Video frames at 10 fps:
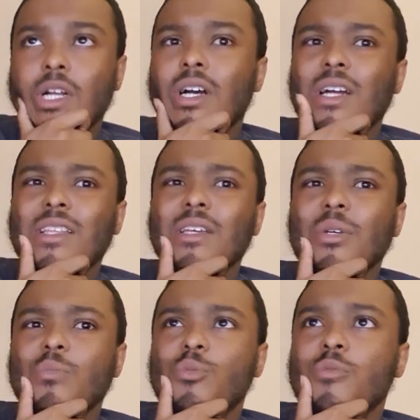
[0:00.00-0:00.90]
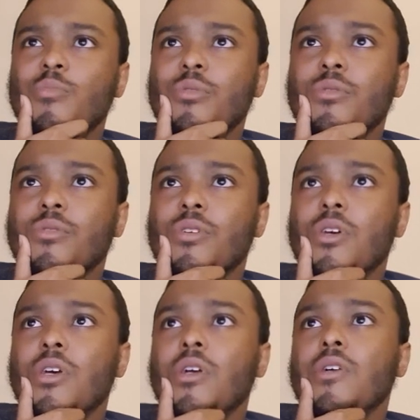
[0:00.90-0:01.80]
I think it will be.
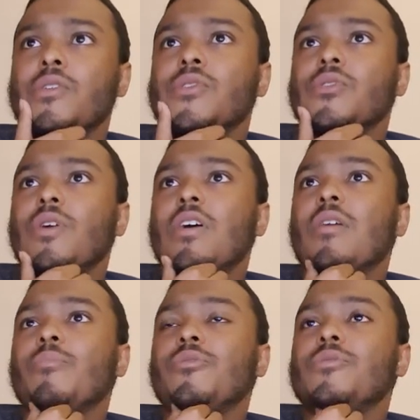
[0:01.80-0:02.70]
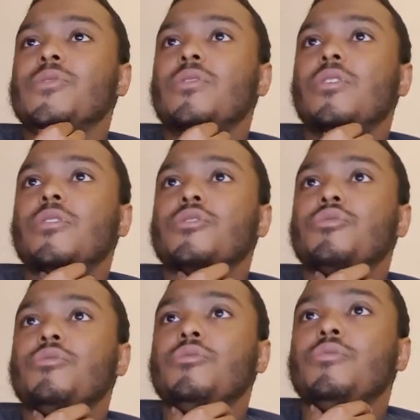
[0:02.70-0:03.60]
So I'm gonna use a cut
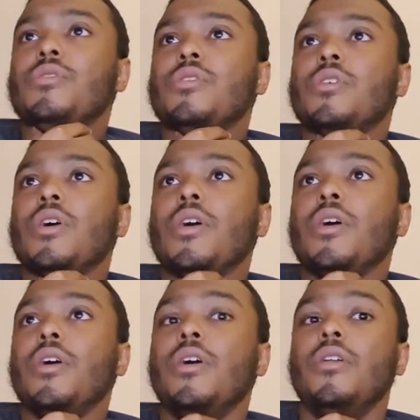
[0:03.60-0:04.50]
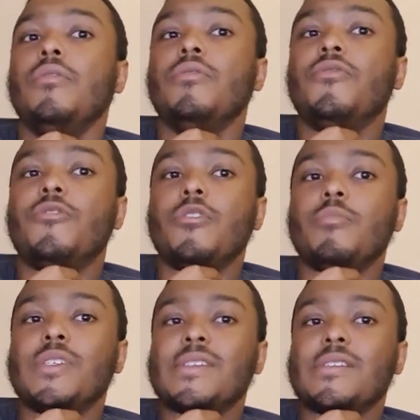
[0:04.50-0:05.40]
extrude, and from
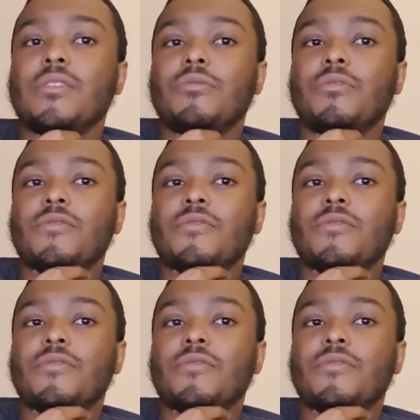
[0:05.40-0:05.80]
the center of